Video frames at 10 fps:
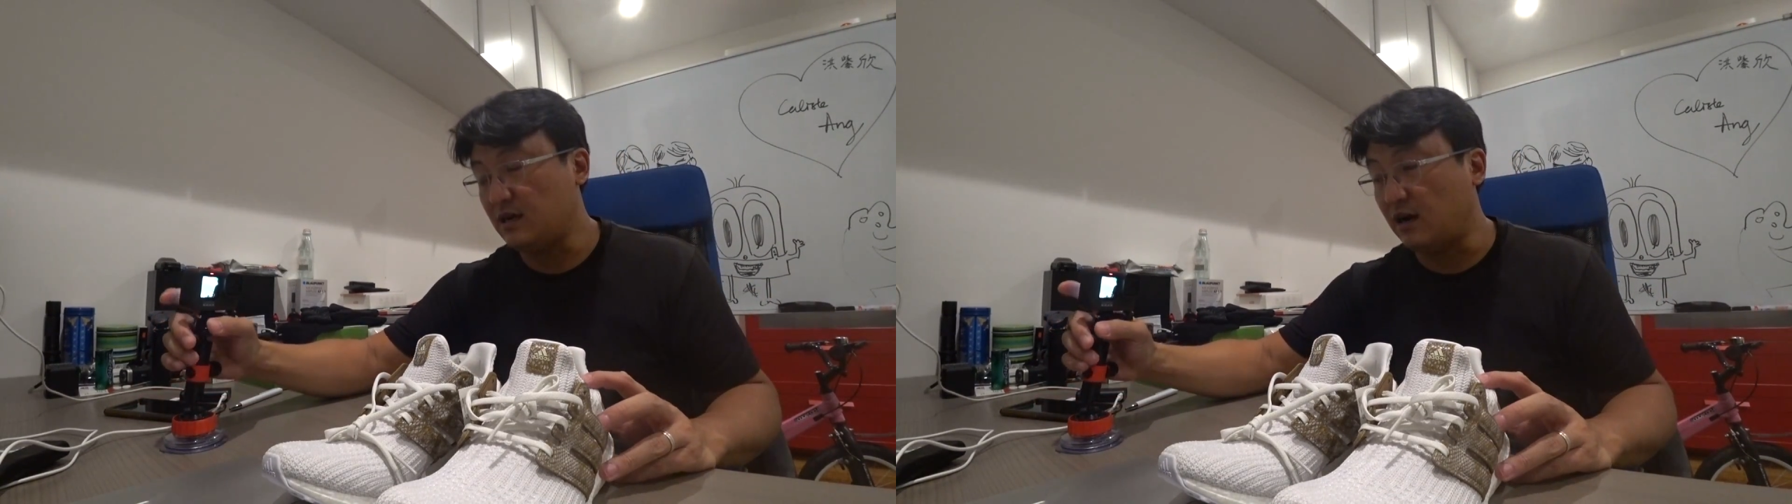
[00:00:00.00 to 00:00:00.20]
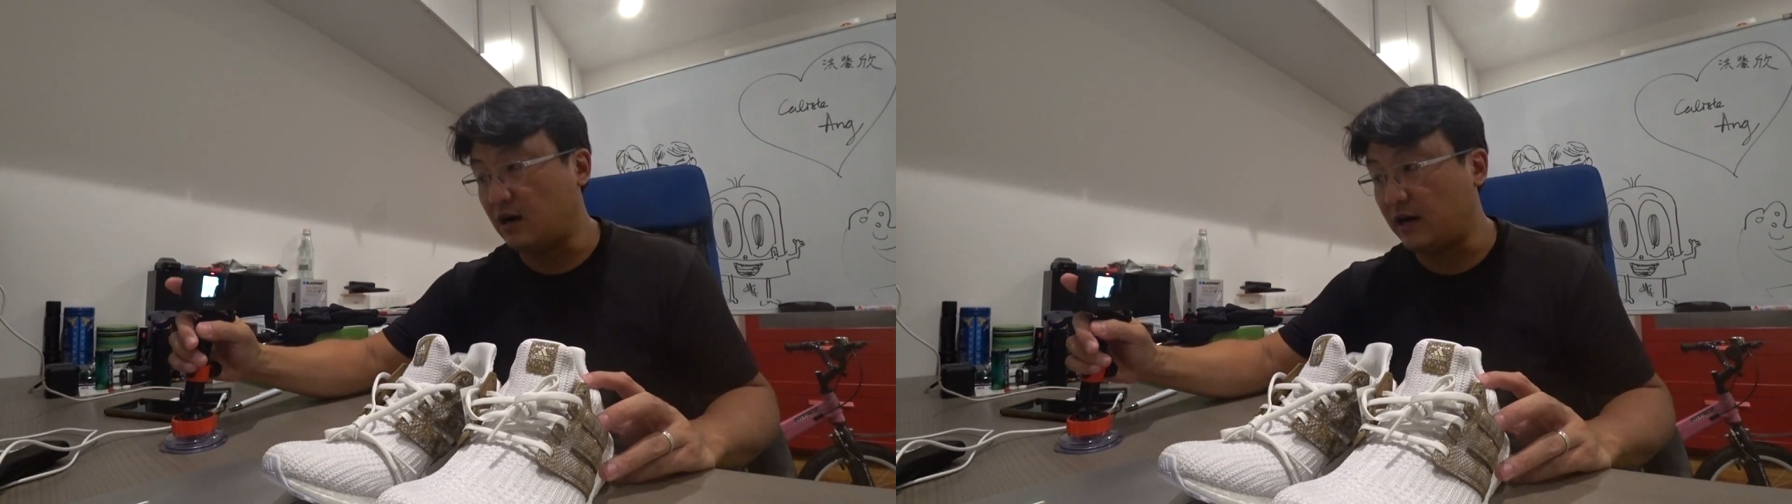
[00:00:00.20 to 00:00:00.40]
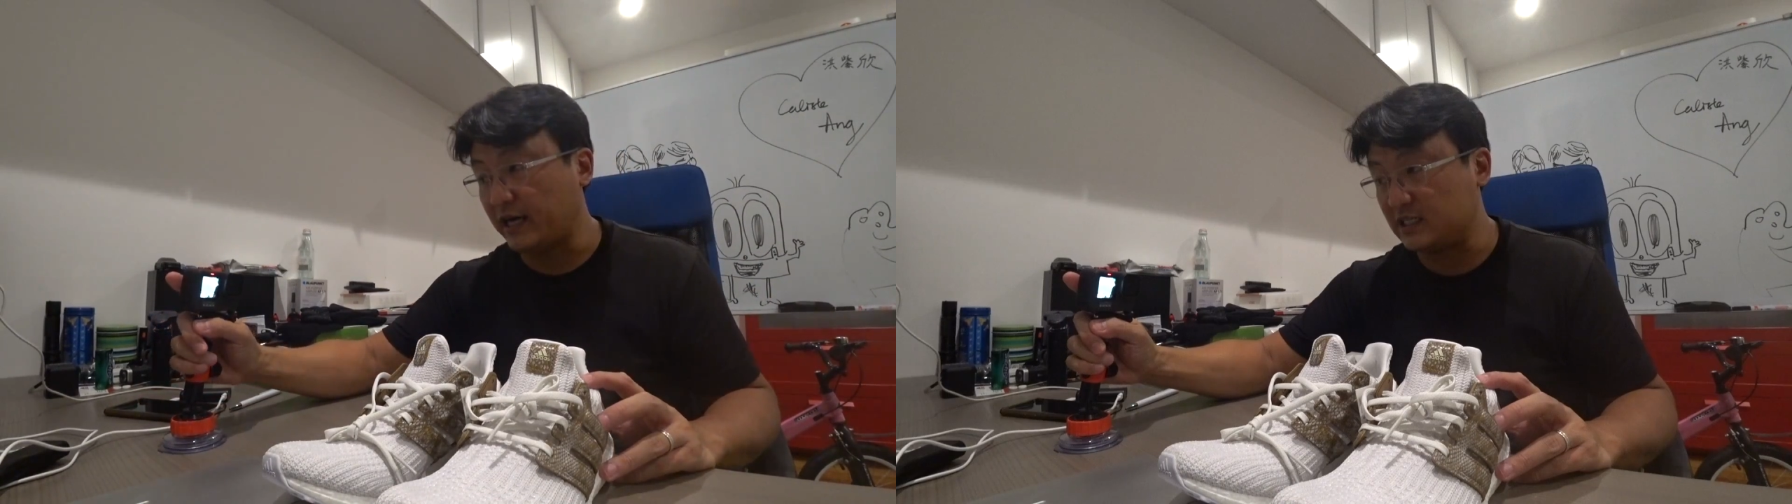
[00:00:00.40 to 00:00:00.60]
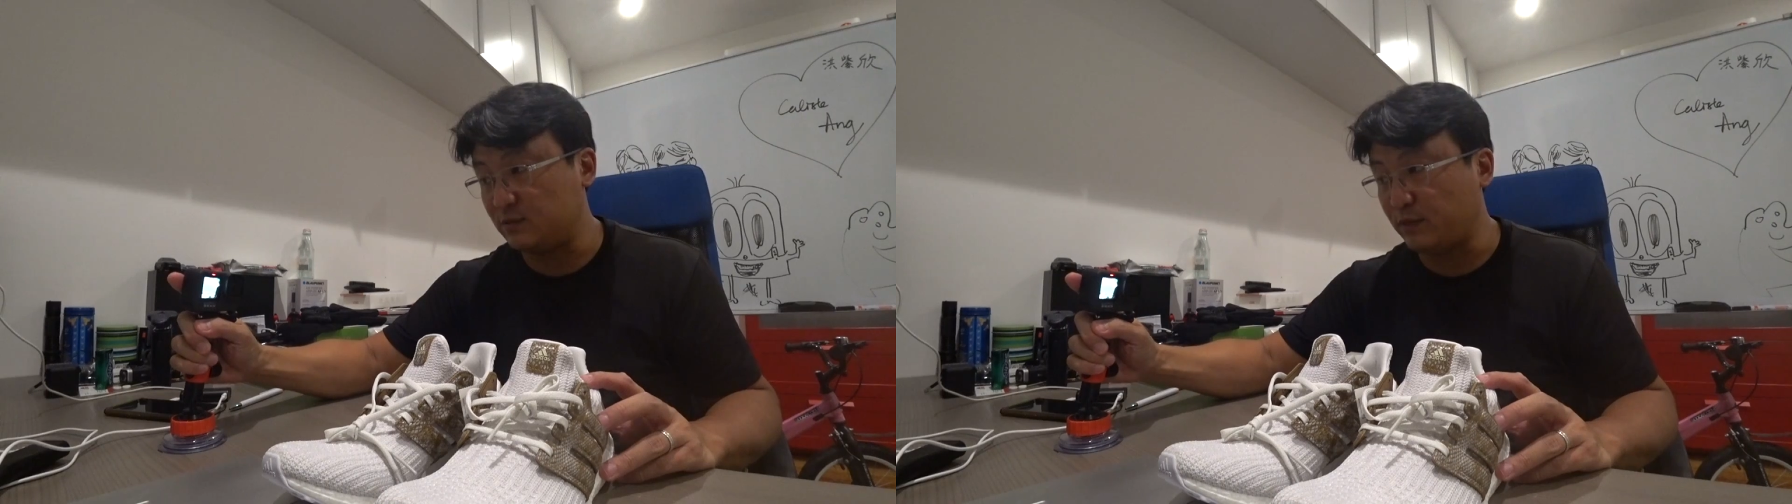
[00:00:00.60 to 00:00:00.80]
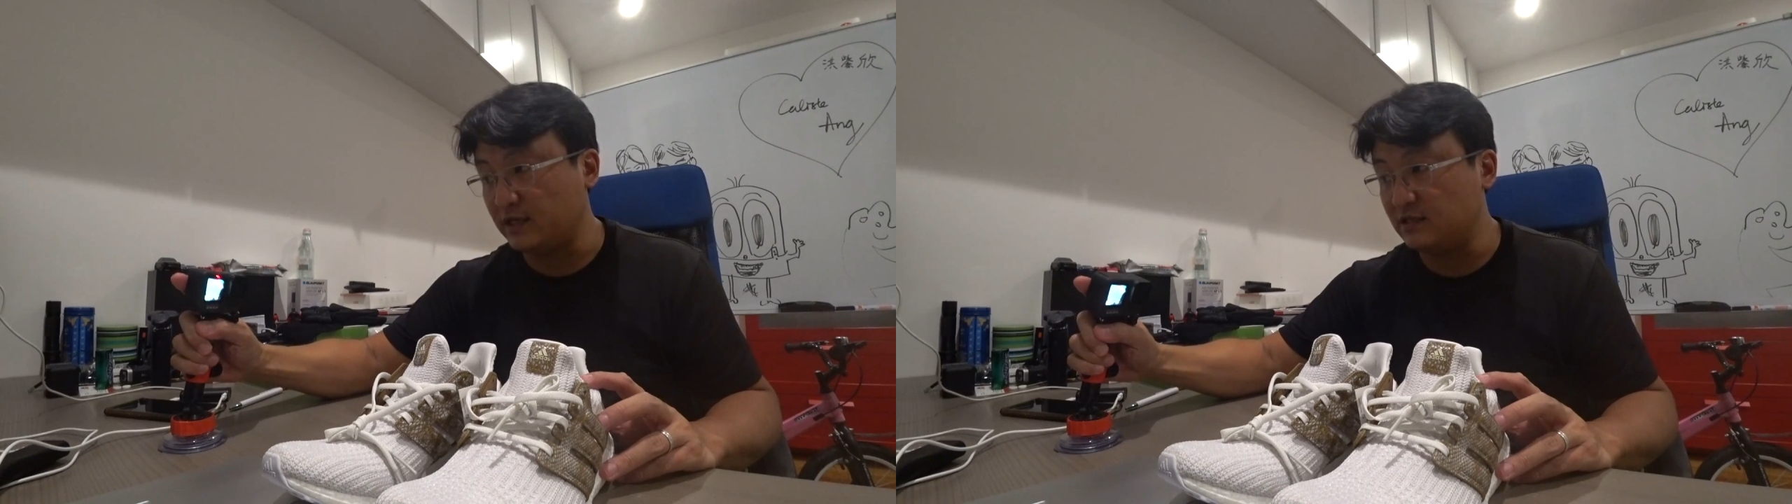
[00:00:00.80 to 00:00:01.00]
are
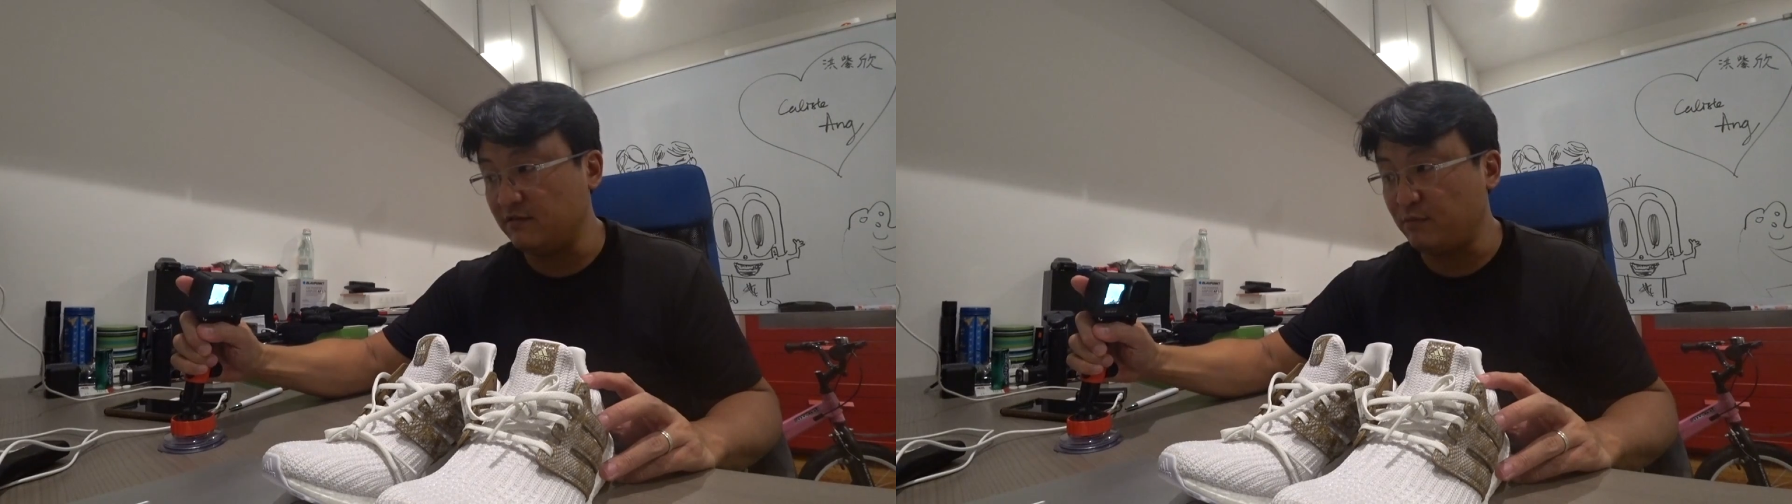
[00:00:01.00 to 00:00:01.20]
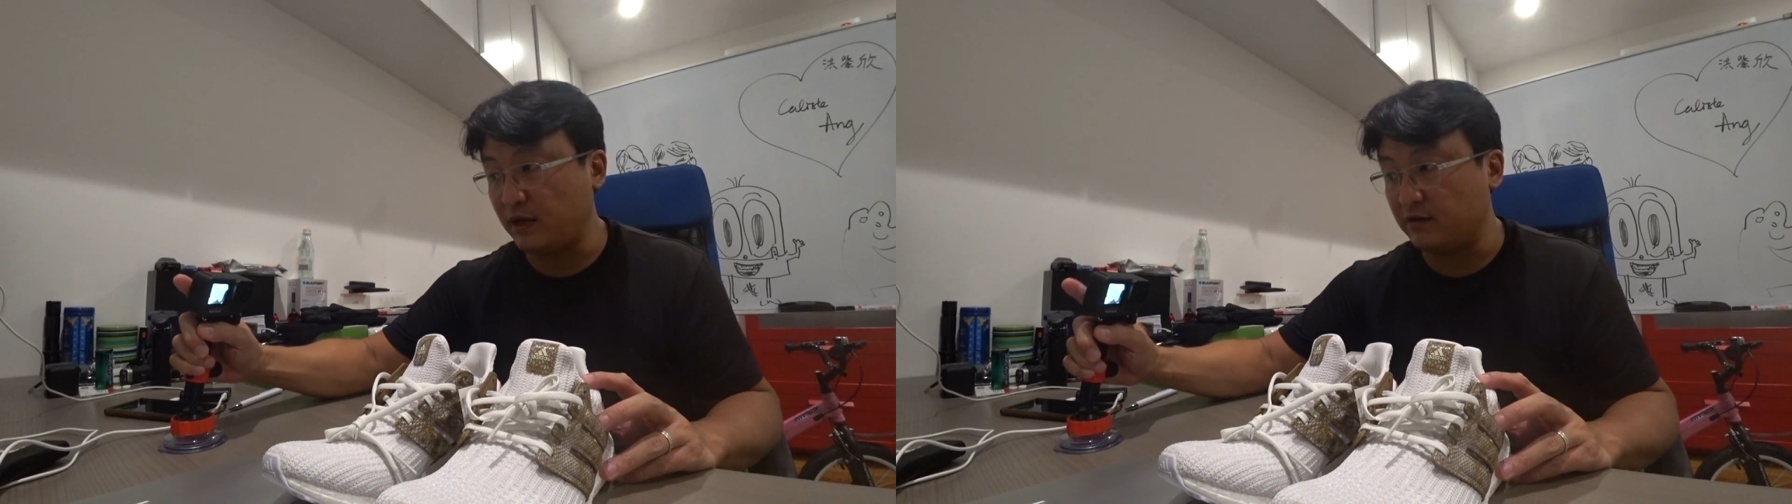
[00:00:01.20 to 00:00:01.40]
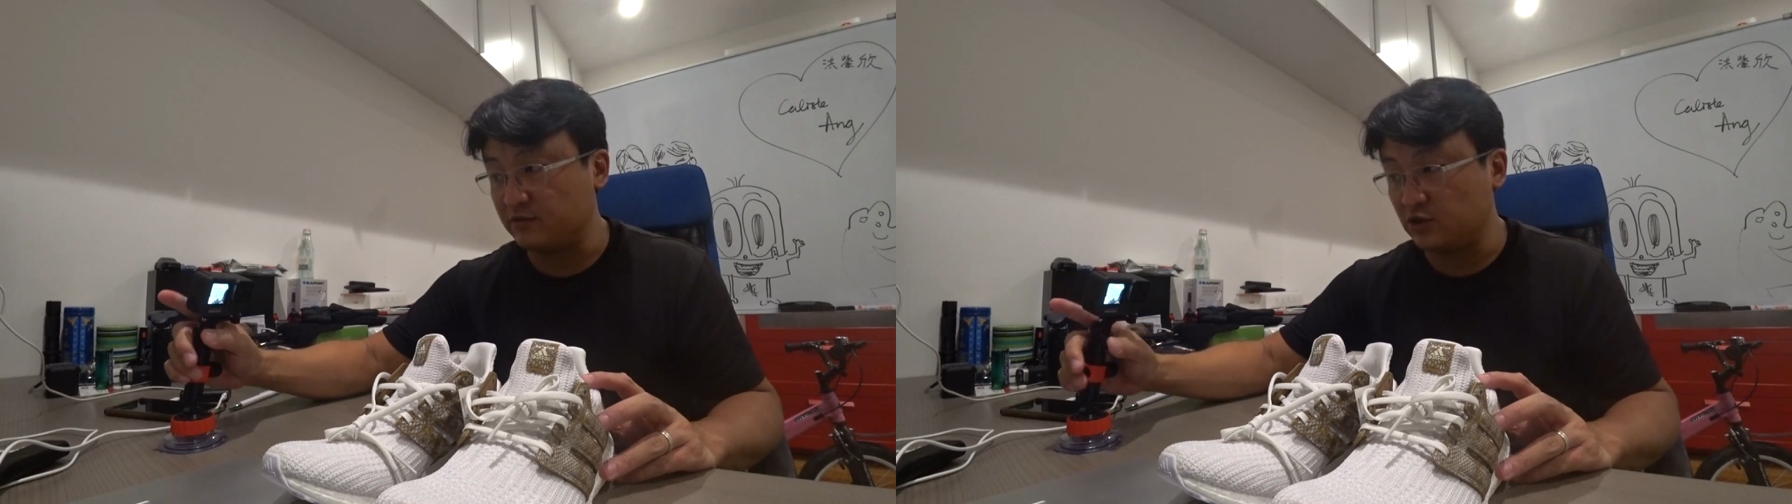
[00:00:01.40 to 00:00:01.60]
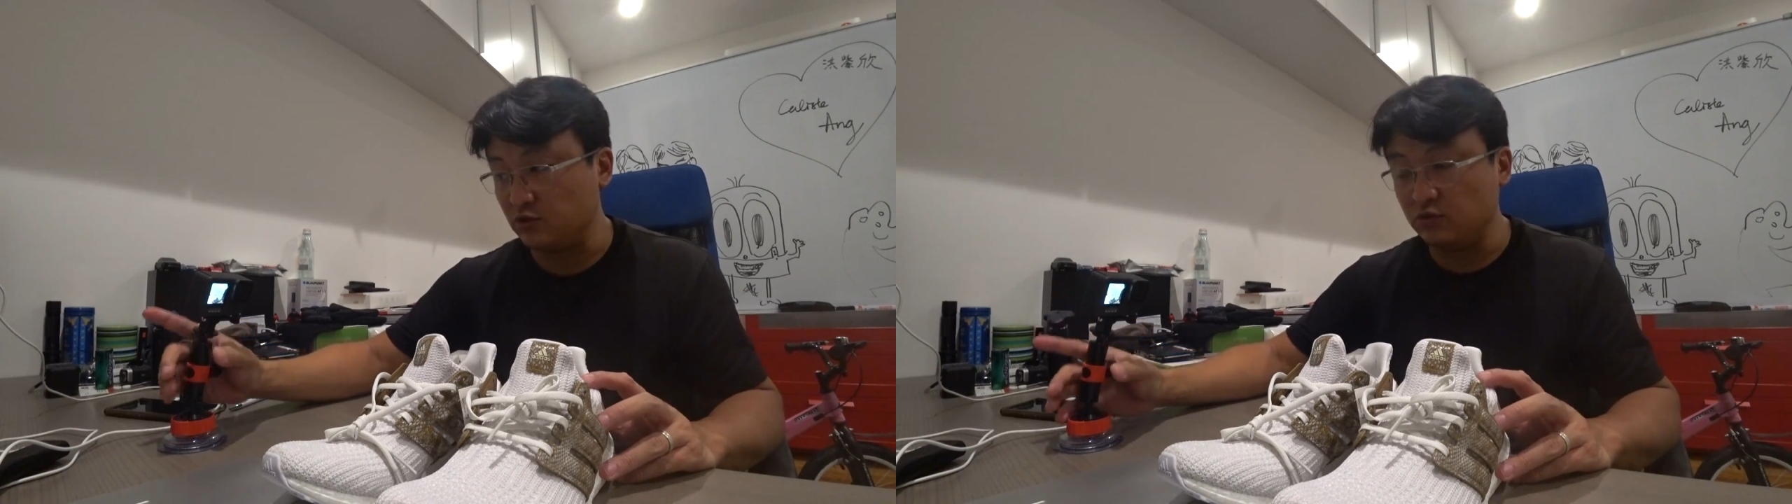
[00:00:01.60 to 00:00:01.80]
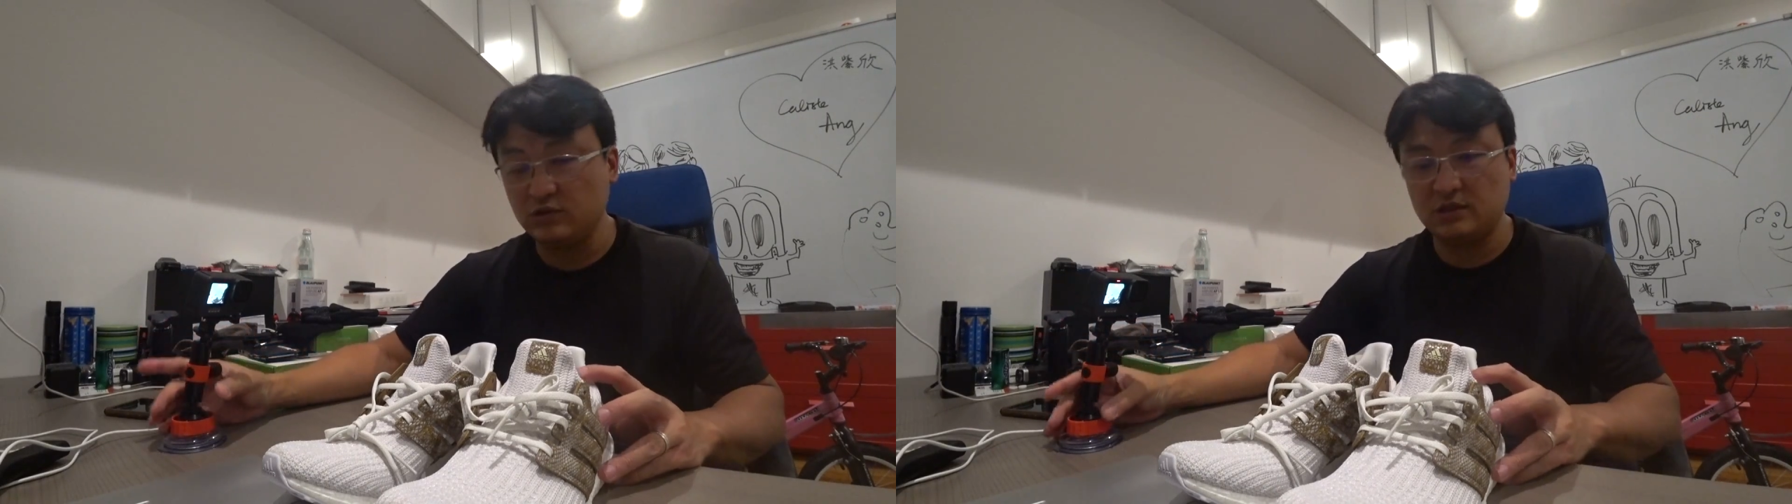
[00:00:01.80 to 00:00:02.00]
expensive pair of
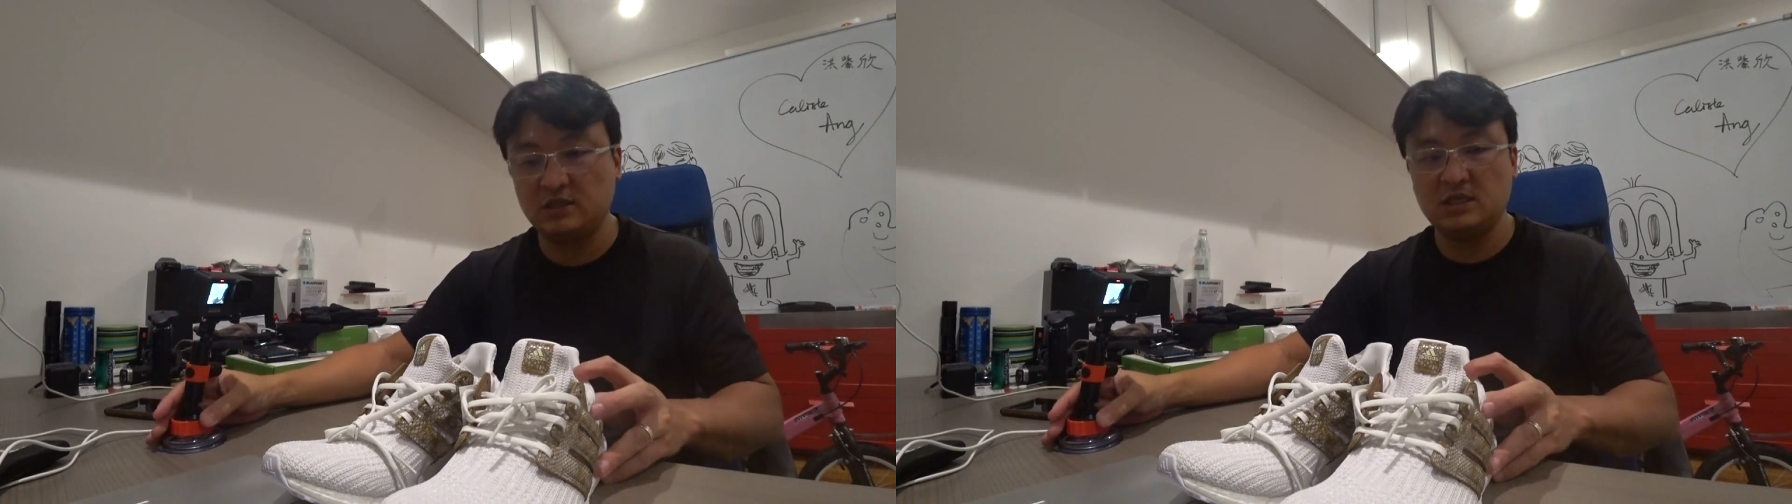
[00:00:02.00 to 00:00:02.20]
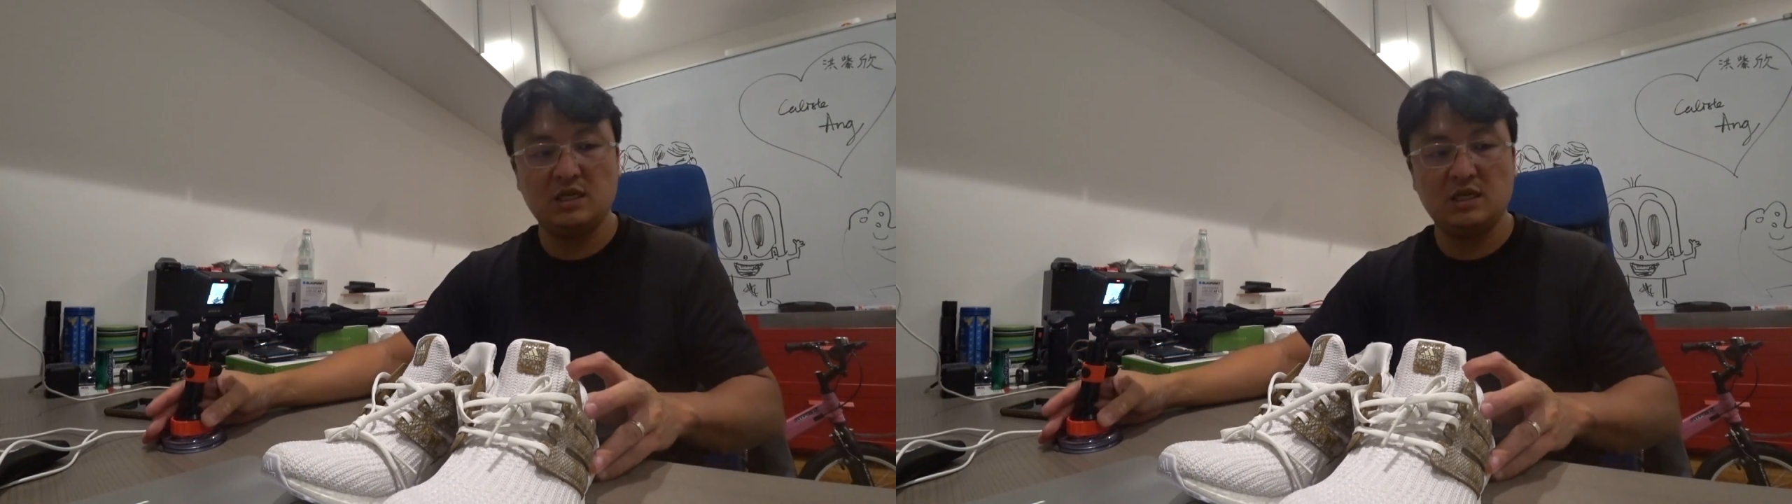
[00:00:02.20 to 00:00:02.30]
shoes